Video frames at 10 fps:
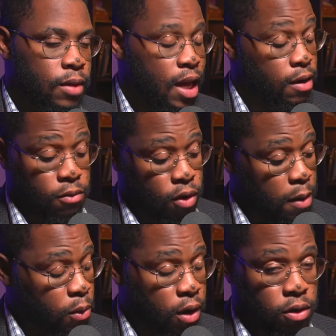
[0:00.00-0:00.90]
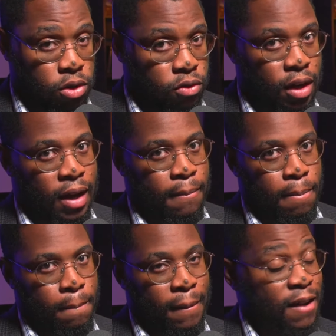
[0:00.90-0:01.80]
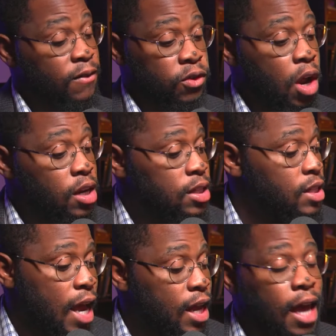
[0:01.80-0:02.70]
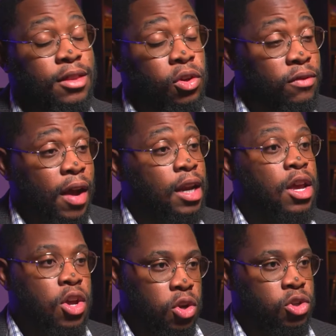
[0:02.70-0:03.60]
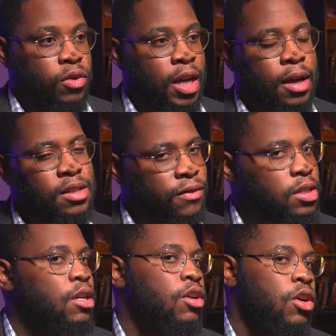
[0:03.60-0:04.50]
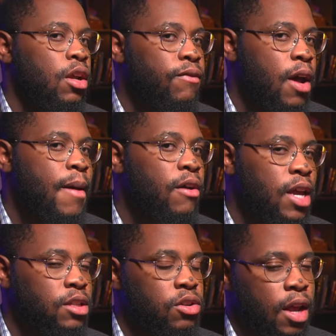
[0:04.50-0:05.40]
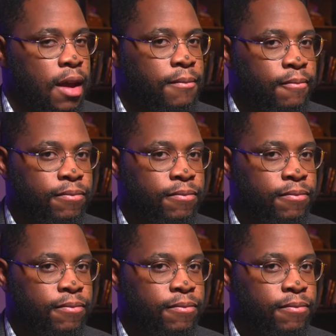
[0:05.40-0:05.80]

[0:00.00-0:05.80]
Again, great book. You should read it. Even if you're not a society guy, it's totally fine. You should read it because it feels like it could have come out yesterday.